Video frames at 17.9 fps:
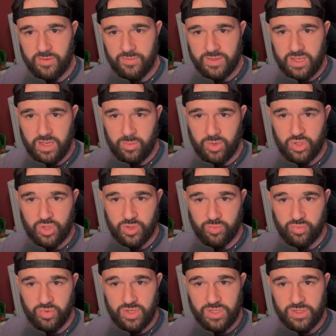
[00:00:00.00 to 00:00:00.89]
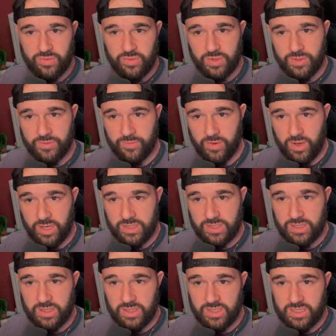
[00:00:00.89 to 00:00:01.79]
enough damage to breeze through this
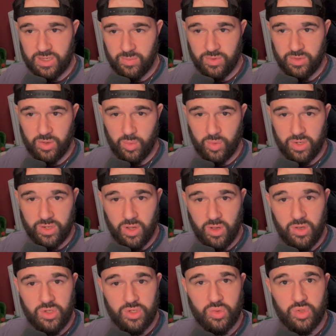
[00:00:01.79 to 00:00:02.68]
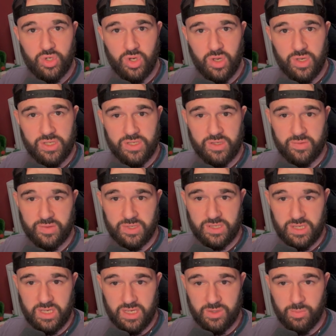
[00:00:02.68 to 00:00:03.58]
fight is something that would enhance your chances of
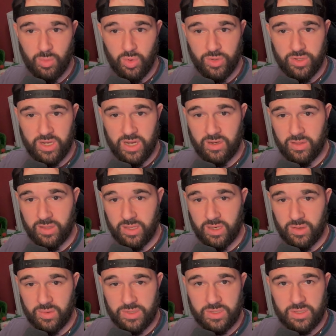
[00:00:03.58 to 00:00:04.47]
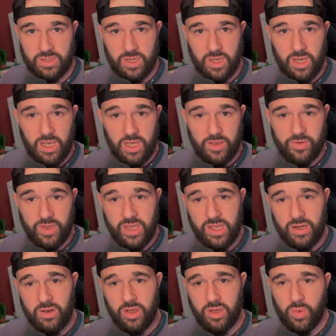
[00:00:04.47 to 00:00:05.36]
success more than anything else. If you
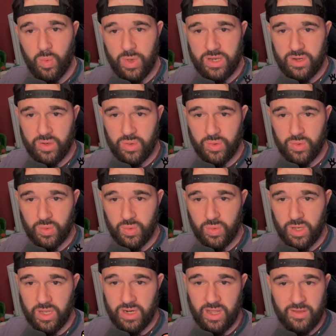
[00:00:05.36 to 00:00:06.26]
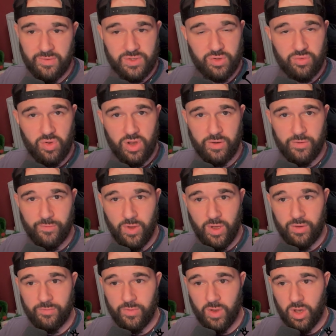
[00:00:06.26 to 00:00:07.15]
hit like a wet noodle and have to grind a
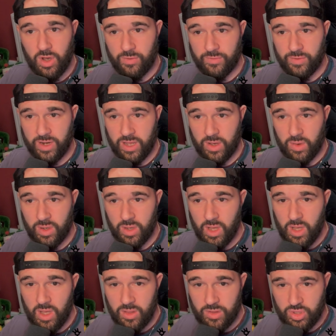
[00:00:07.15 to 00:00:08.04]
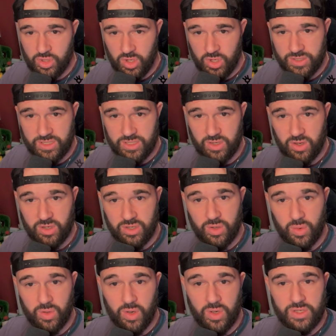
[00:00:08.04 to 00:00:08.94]
fight for half an hour, the chances are
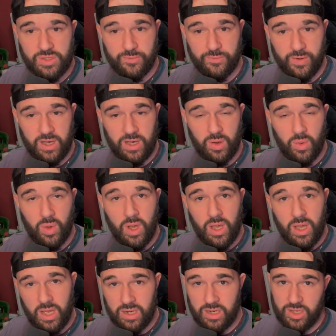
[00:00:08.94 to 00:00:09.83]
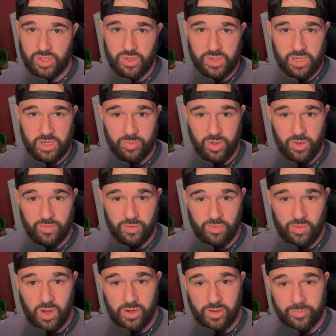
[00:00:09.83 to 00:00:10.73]
you're going to fail unless you get a
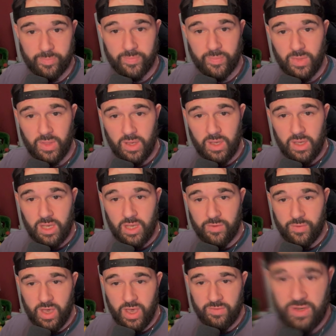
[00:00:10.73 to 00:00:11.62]
perfect run. If you